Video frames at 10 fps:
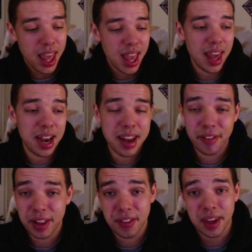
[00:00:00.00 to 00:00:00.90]
and I
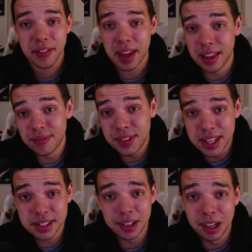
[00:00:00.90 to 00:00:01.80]
definitely think that
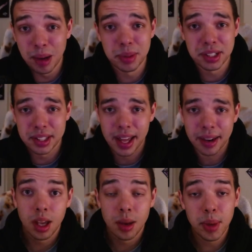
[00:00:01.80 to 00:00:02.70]
this accomplished that.